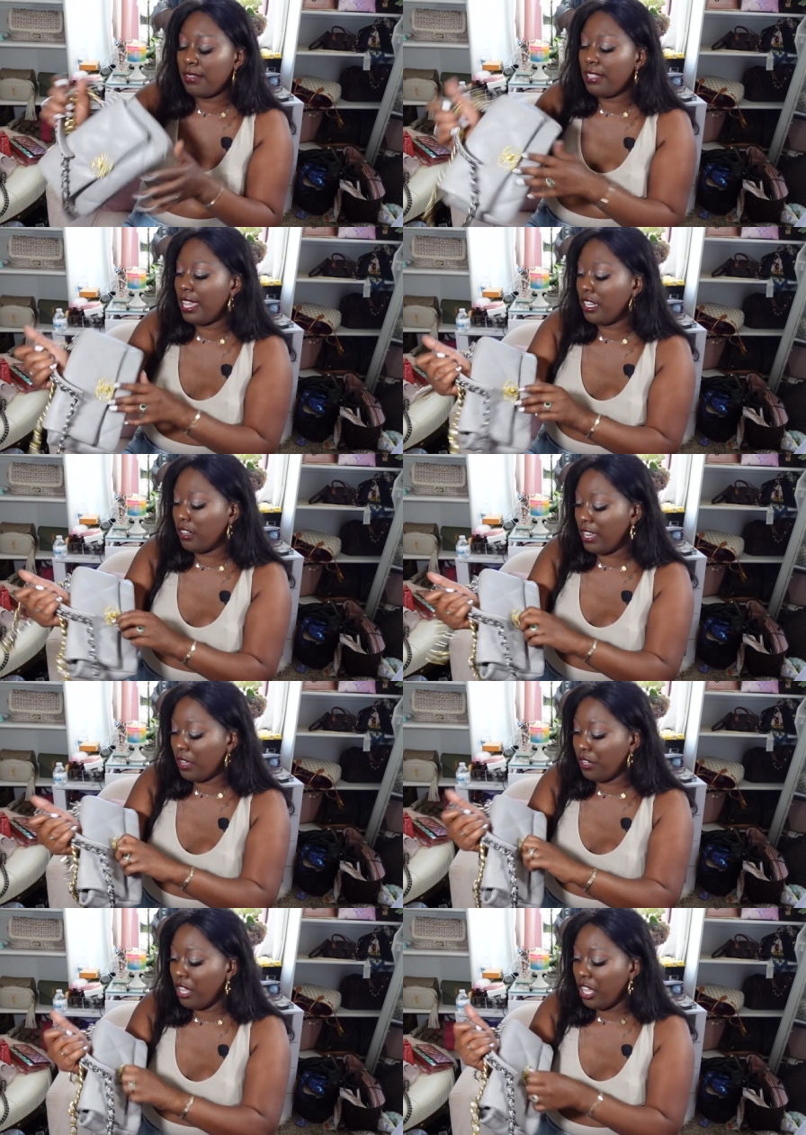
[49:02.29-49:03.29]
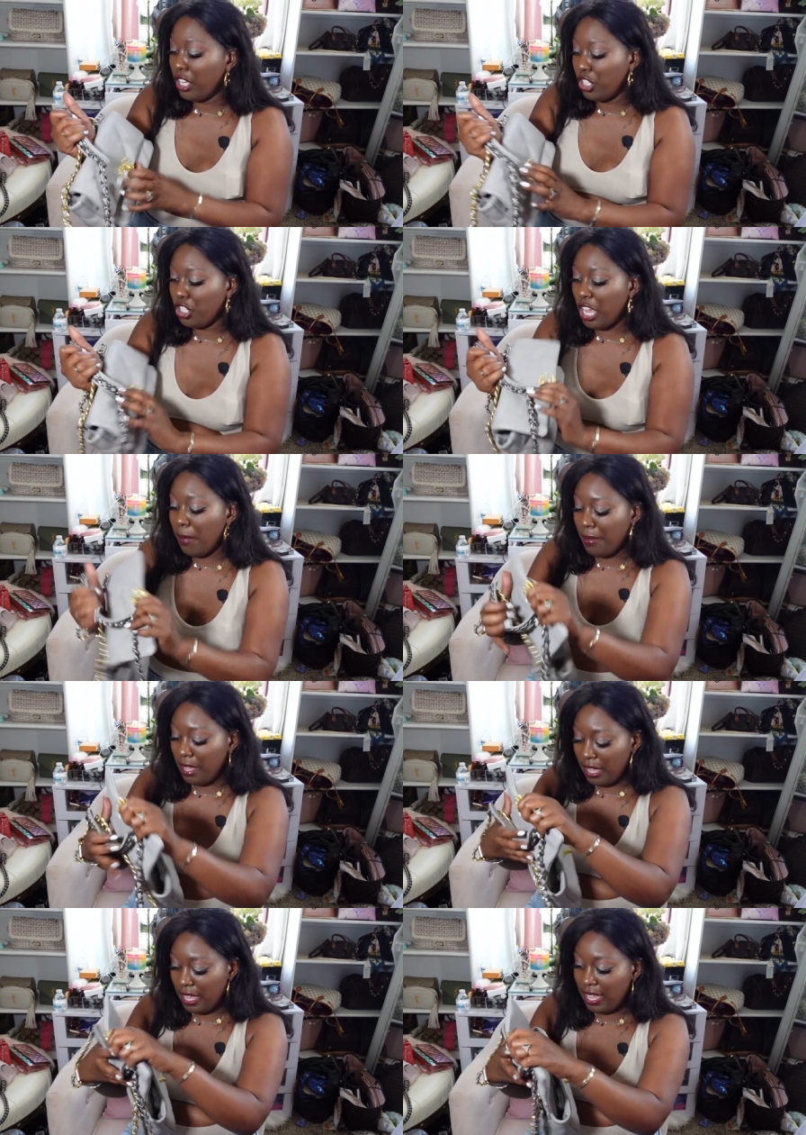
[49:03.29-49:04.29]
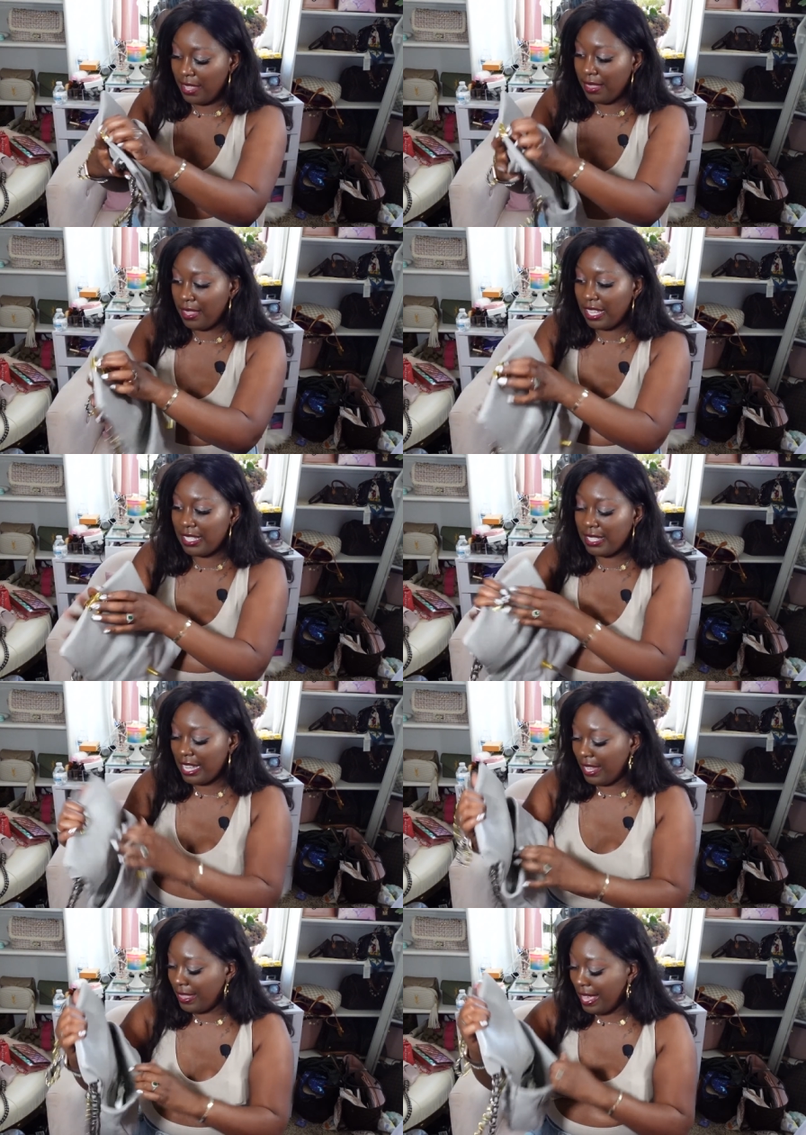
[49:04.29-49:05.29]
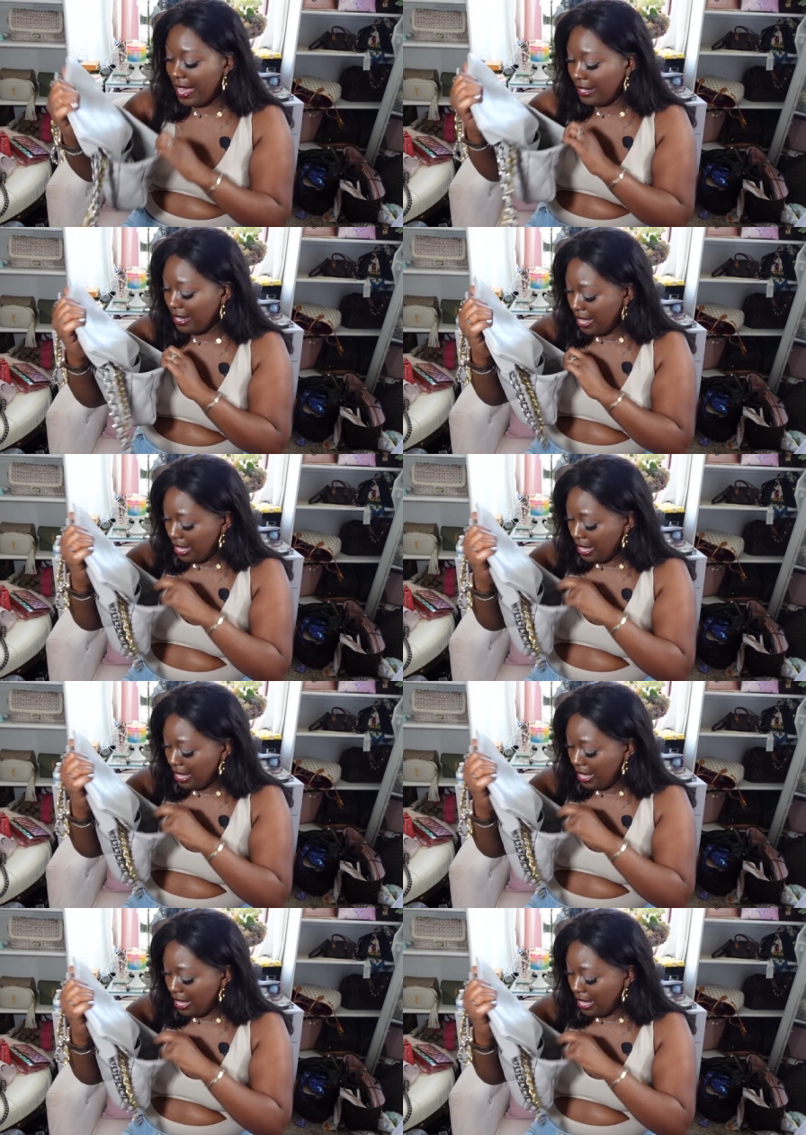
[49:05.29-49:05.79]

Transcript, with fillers: I've taken it around shopping and things like that.